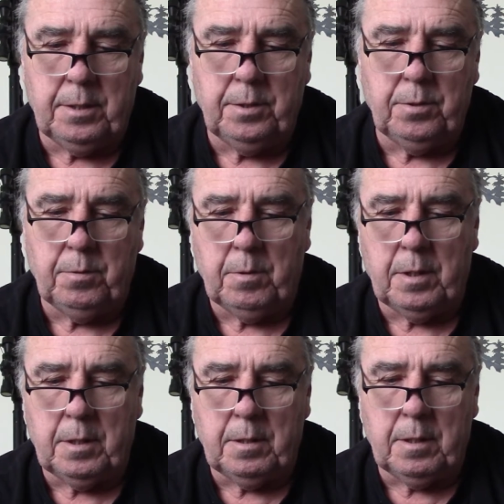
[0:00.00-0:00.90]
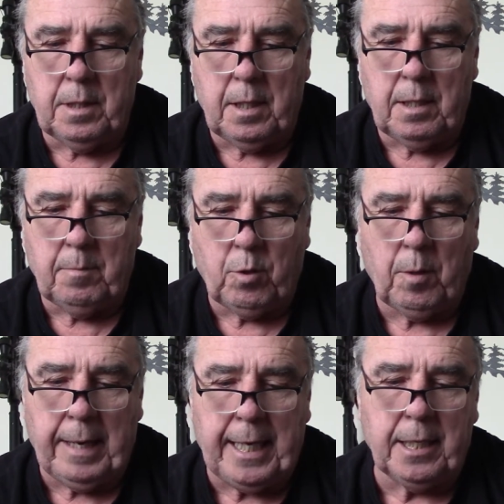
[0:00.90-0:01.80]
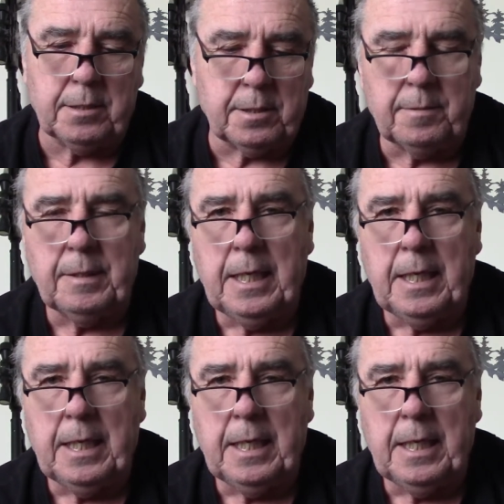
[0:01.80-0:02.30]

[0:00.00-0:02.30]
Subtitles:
do more maintenance.